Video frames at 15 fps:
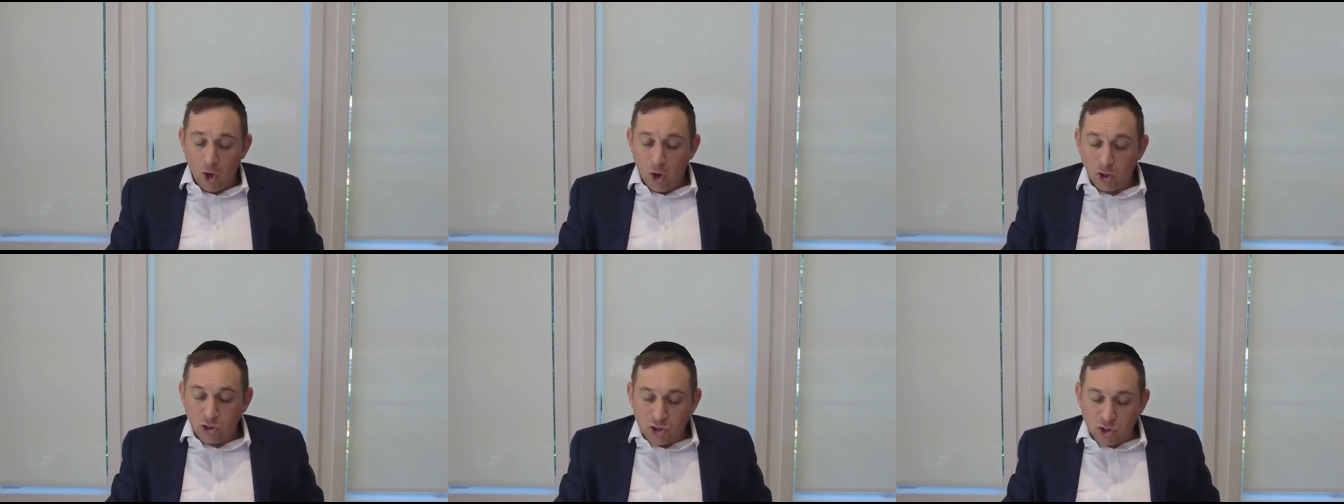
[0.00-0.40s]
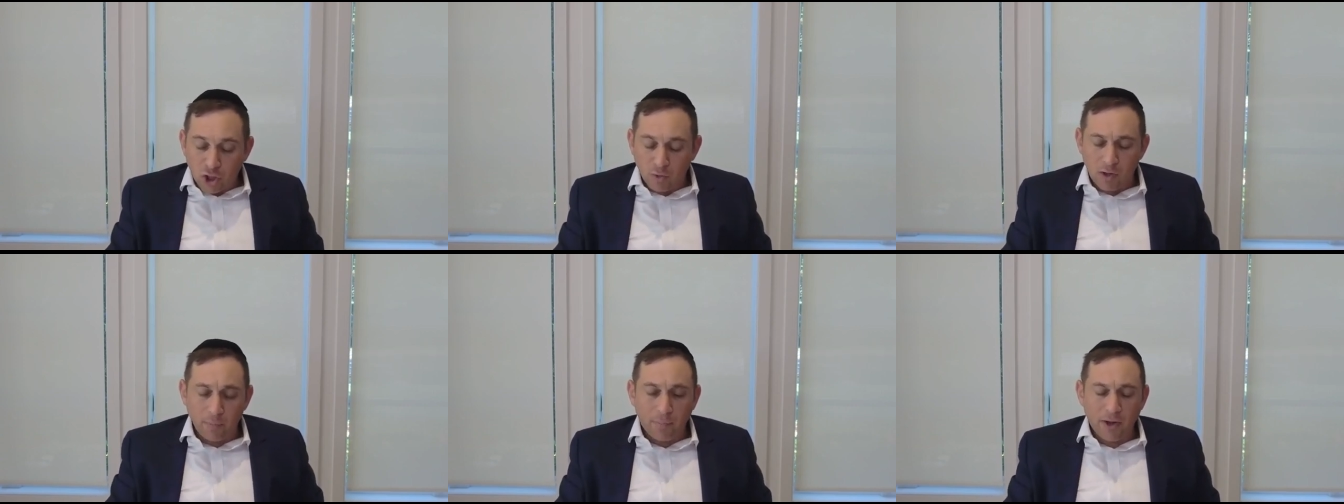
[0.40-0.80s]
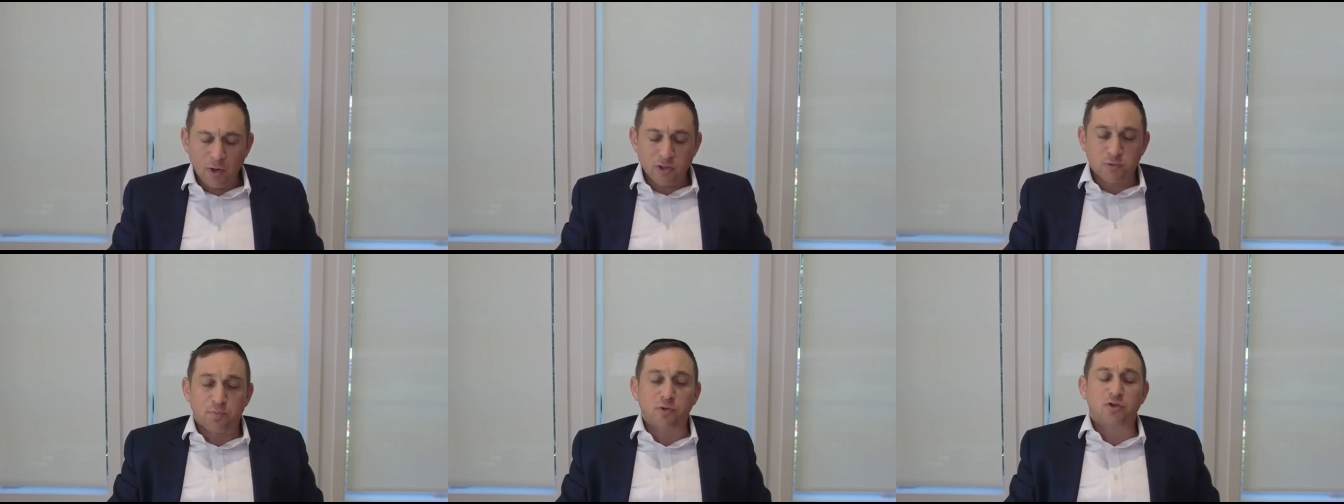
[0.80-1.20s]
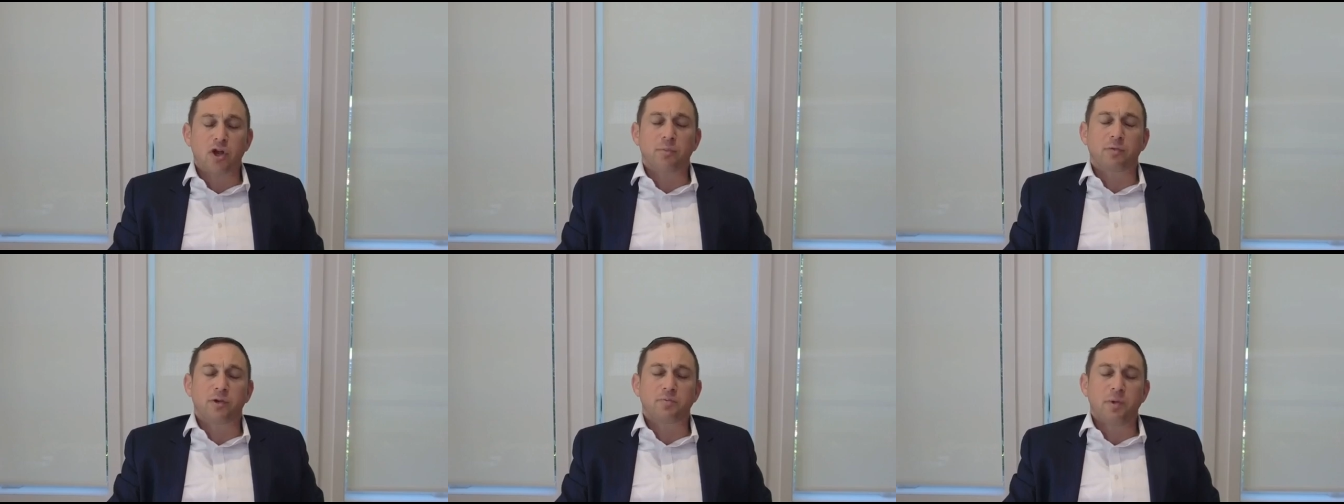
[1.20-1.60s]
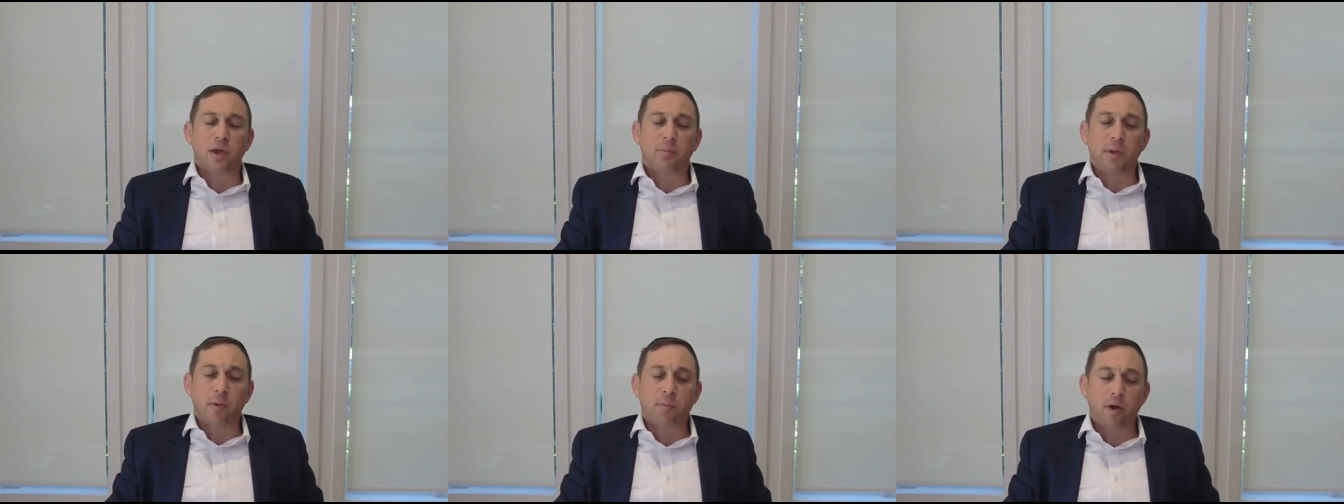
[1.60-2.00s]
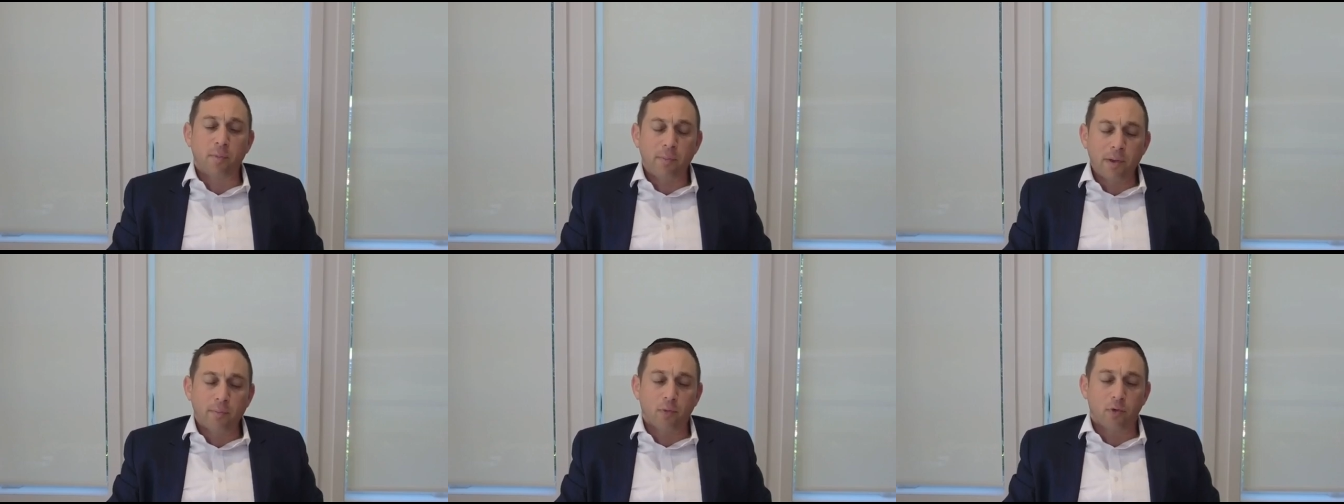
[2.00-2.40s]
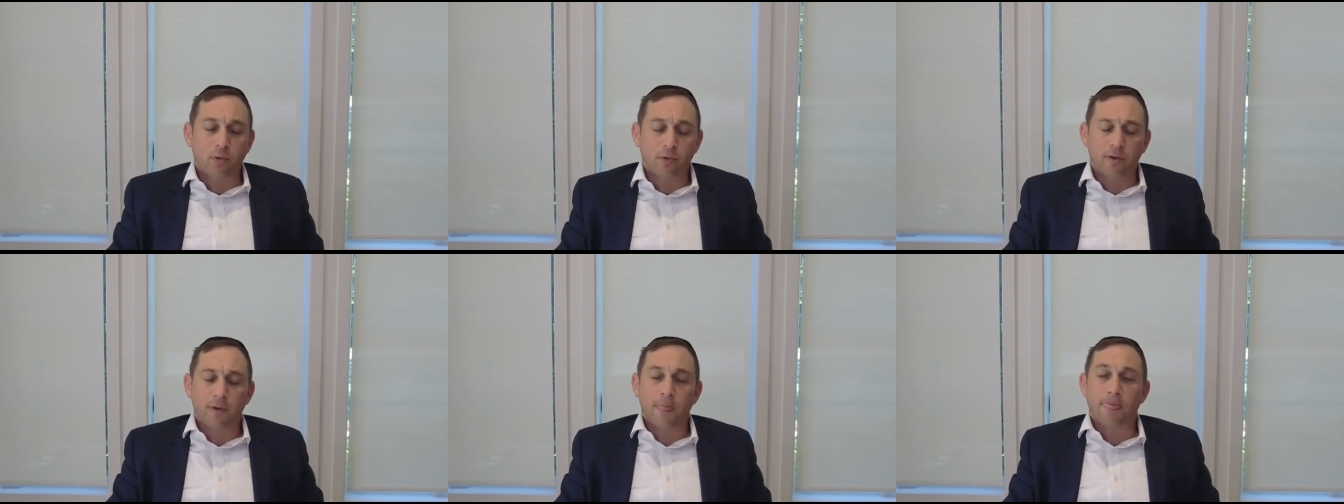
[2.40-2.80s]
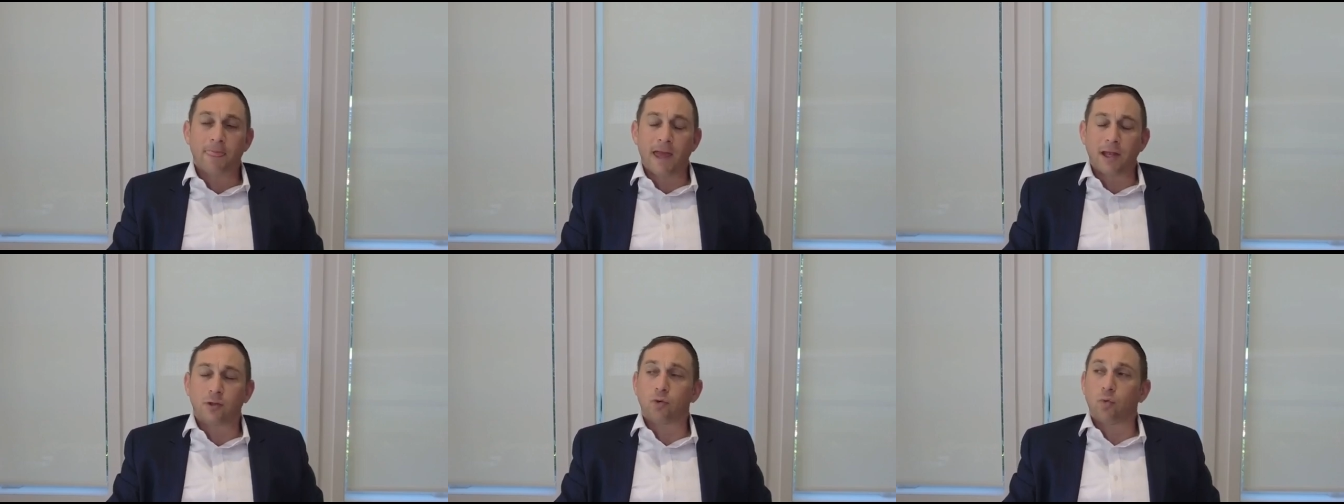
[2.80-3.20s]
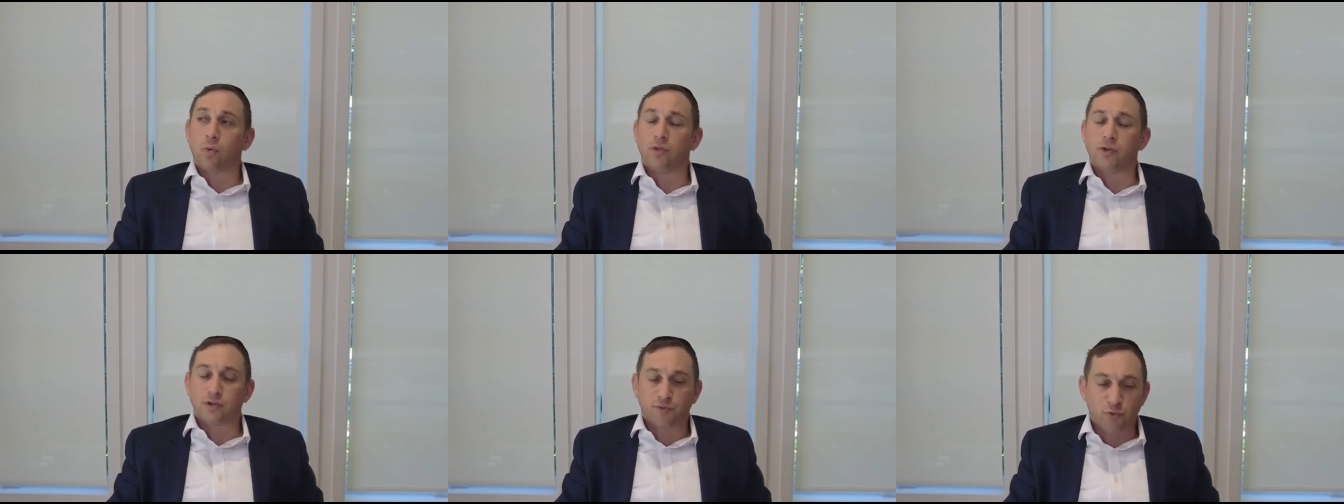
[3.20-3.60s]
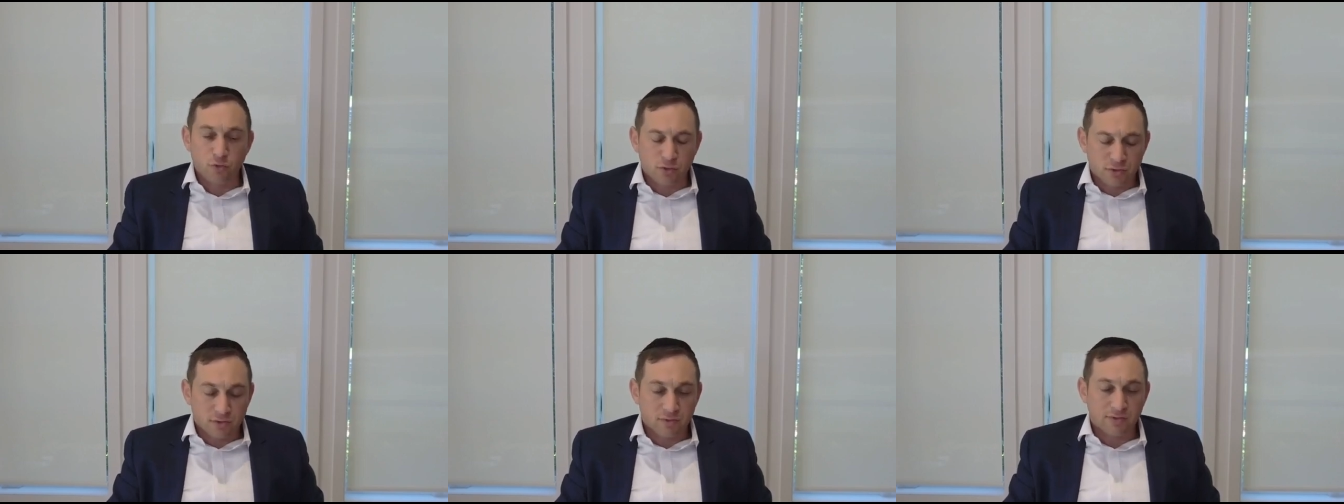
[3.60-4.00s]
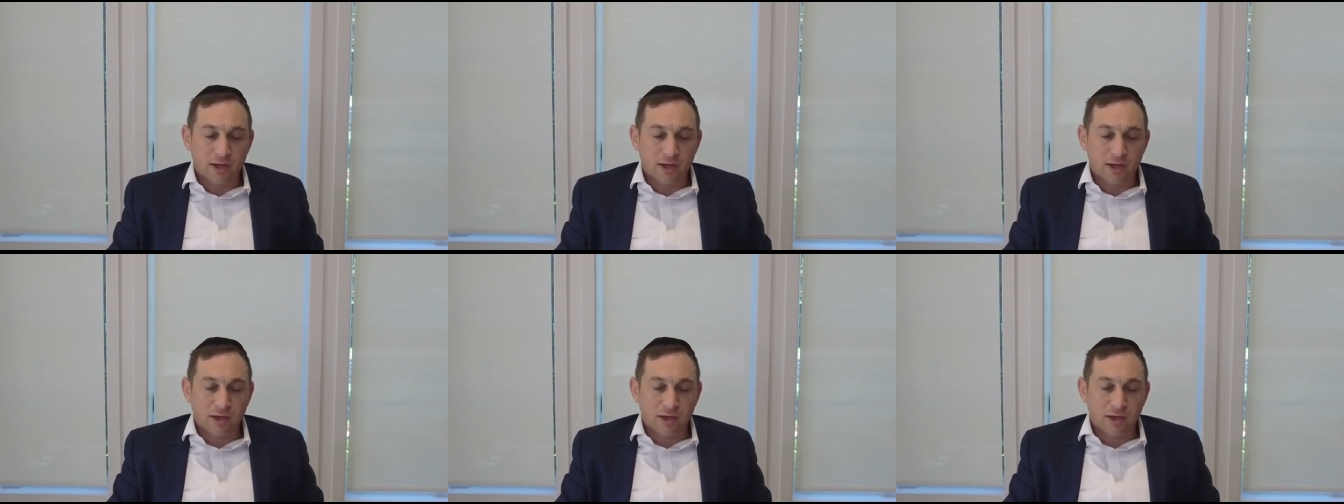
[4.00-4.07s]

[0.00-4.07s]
Oitzori oh, pears. Oitzori are people that when there's fruits,